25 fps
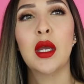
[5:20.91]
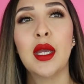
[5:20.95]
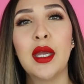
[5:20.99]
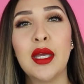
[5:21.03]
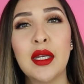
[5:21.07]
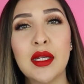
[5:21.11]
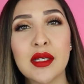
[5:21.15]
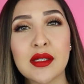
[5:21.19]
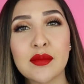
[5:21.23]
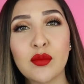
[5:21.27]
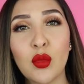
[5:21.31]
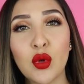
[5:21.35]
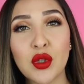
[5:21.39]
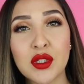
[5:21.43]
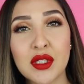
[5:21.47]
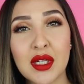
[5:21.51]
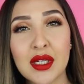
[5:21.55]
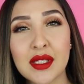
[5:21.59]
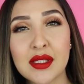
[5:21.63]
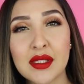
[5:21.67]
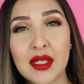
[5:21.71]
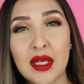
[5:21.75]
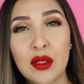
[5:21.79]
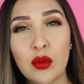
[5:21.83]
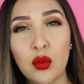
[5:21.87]
It is more
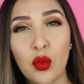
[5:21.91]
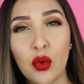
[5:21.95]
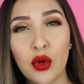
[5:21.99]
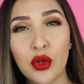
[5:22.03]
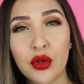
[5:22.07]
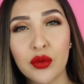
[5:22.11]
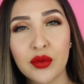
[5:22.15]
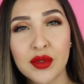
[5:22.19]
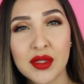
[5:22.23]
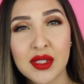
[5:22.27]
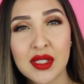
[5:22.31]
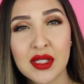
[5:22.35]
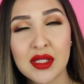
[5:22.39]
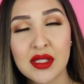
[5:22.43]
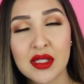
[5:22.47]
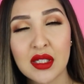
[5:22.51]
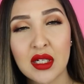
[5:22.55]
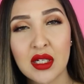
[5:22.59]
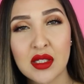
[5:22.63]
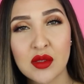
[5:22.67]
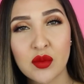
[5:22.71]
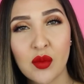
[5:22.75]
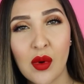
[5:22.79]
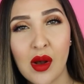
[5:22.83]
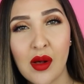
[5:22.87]
dust and water
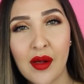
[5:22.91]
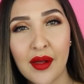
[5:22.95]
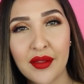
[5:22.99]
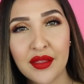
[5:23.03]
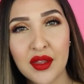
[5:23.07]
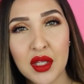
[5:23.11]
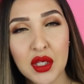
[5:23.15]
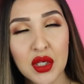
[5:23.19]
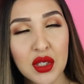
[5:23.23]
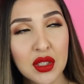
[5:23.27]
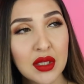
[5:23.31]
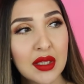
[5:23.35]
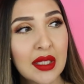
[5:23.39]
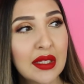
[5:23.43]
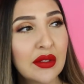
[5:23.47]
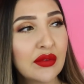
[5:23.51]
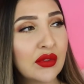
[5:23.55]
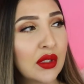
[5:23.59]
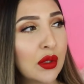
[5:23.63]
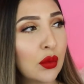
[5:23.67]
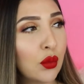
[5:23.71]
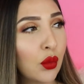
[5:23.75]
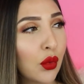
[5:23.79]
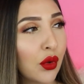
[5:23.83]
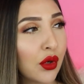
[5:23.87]
resistant as well. I think you can leave
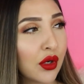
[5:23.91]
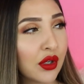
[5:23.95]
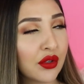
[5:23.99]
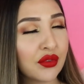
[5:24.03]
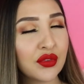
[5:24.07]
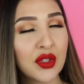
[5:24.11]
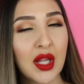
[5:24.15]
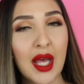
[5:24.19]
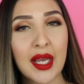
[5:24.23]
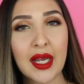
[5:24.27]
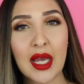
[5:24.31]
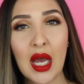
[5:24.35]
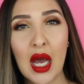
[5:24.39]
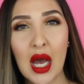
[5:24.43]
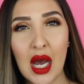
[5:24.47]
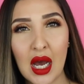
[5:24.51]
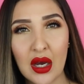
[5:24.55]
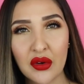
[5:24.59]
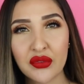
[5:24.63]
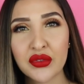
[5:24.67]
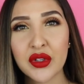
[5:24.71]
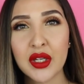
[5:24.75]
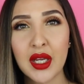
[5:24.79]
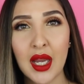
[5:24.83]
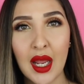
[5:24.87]
it in water for like
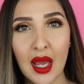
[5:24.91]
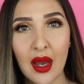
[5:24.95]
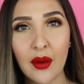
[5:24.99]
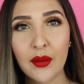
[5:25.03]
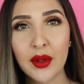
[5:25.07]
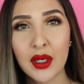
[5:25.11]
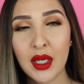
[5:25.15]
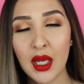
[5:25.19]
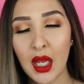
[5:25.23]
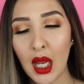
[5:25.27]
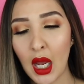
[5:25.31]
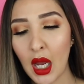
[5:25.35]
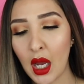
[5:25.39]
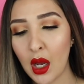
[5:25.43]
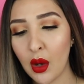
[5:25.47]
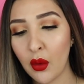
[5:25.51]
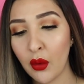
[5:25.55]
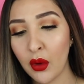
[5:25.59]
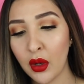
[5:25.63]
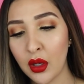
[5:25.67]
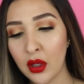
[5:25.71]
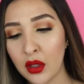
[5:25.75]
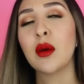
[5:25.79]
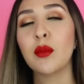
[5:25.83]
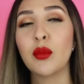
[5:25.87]
half an hour
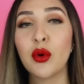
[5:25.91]
now.